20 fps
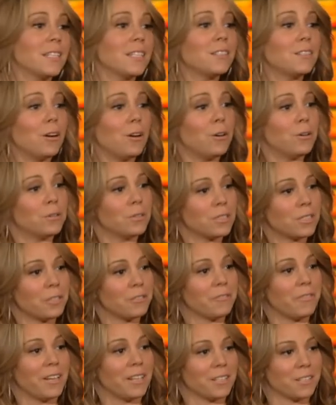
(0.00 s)
did go
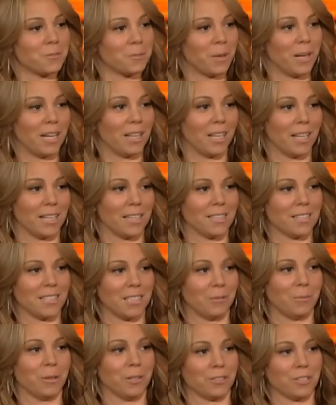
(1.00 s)
to Venezuela and
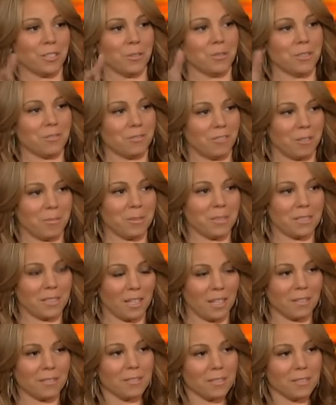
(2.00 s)
see where she was from. You